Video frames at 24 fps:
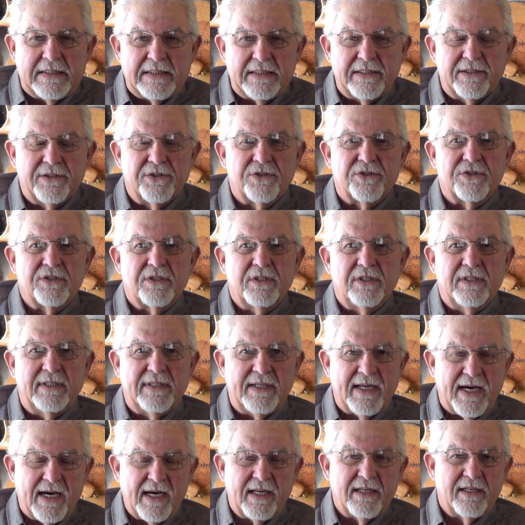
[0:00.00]
is
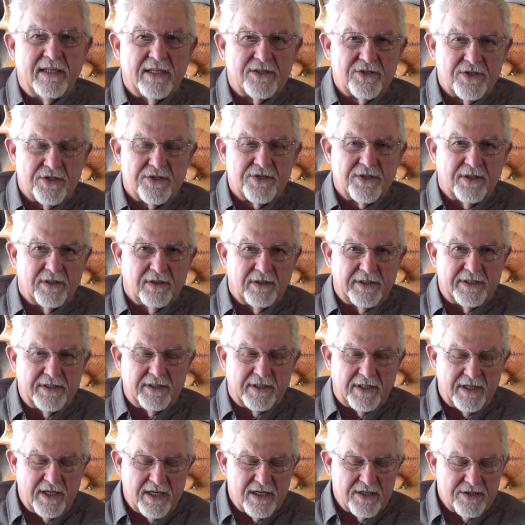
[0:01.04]
not necessarily
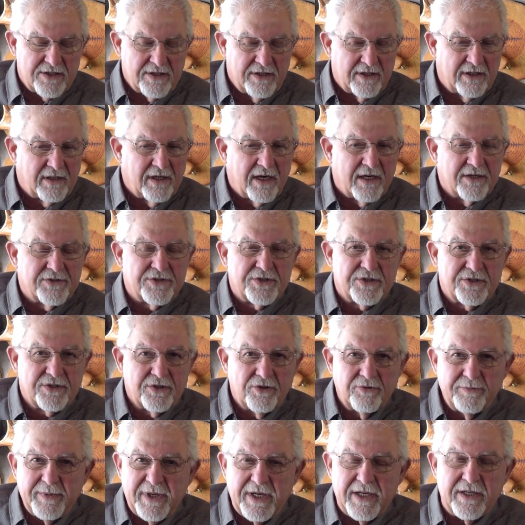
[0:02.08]
the case. There are
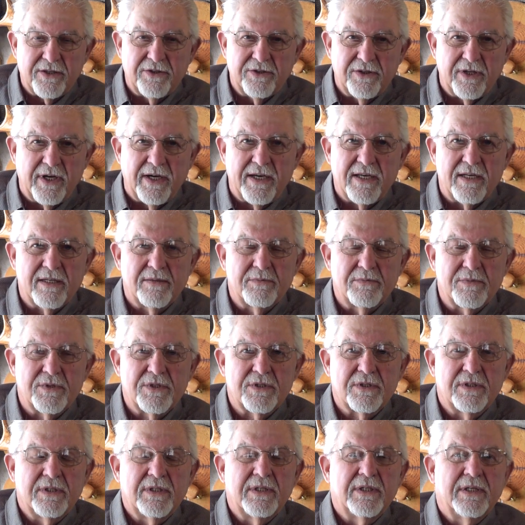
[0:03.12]
so many good
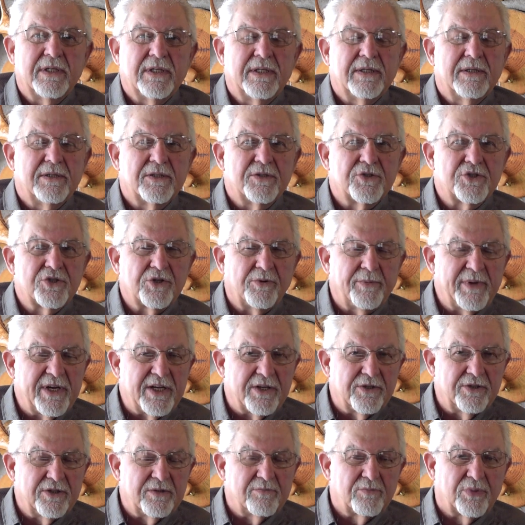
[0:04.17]
items, so many
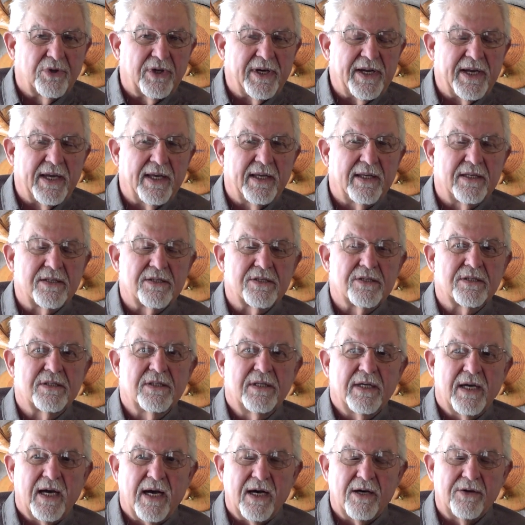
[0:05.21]
good brands
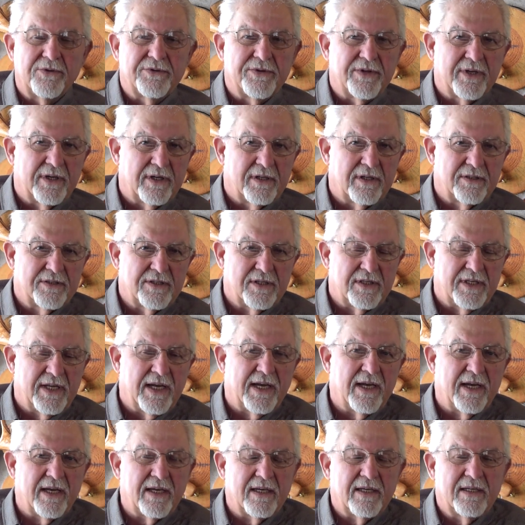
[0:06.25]
out there
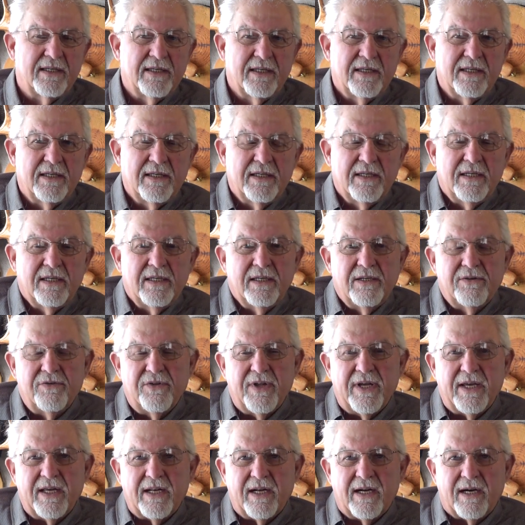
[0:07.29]
today
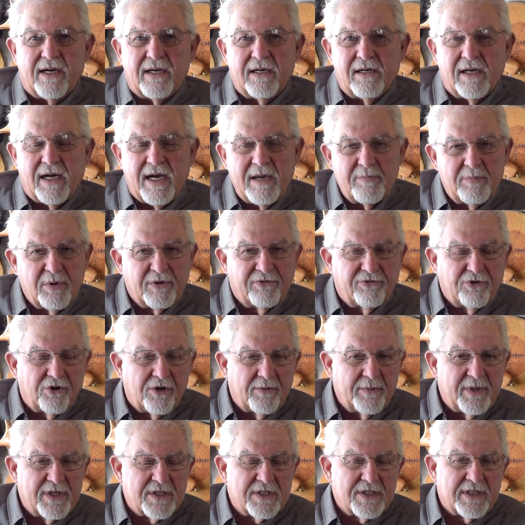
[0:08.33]
that are high
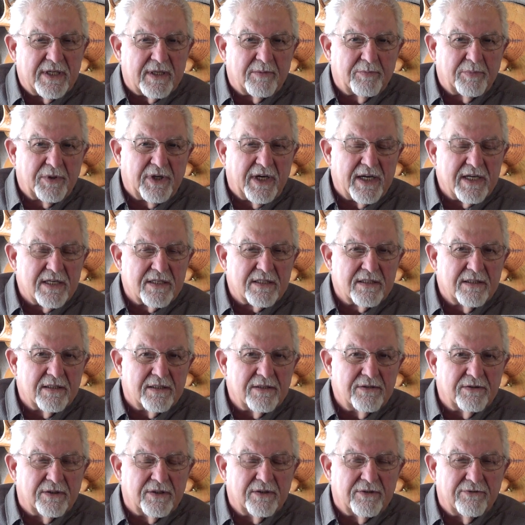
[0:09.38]
performance at a price that
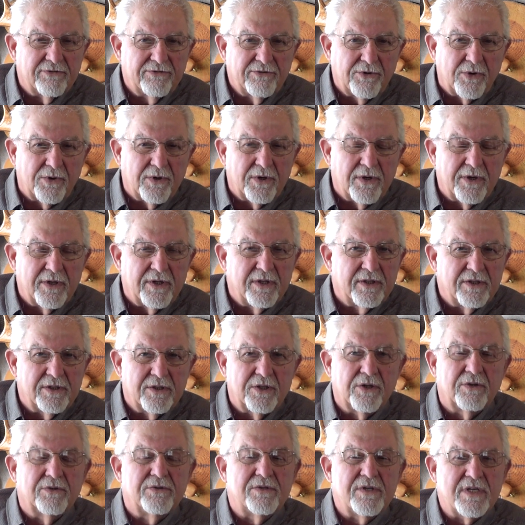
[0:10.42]
you can afford. You
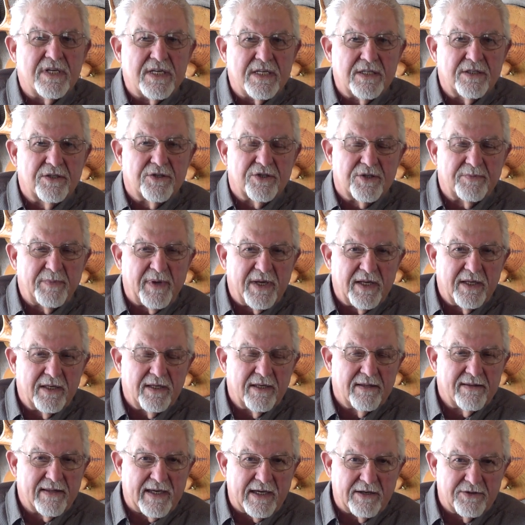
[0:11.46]
don't need to spend
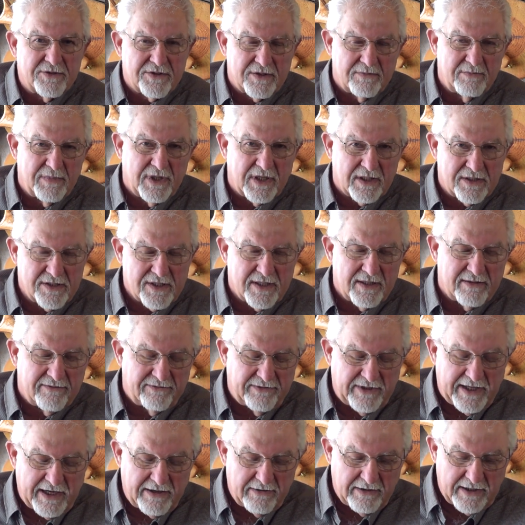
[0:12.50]
$1,000 on a
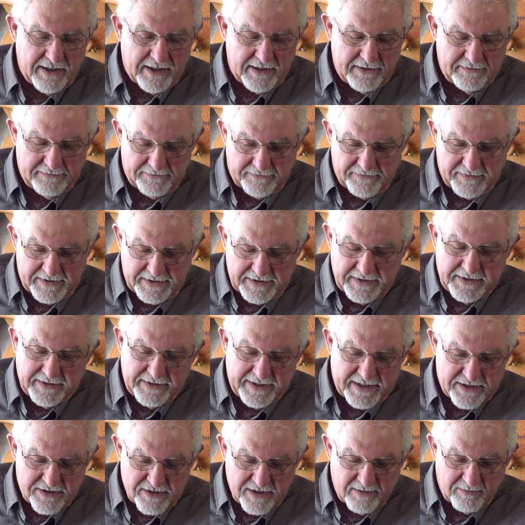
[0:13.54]
fly rod.
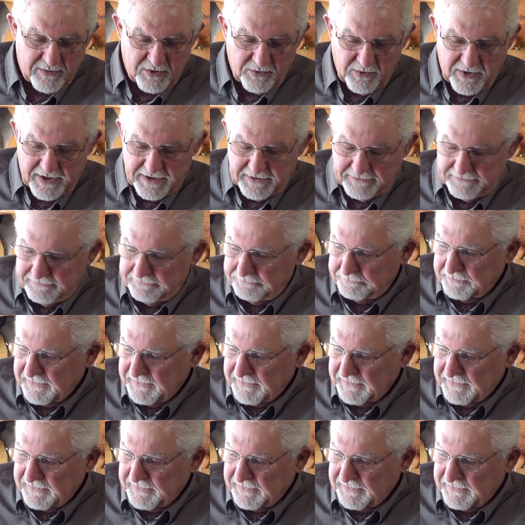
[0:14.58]
That's number one.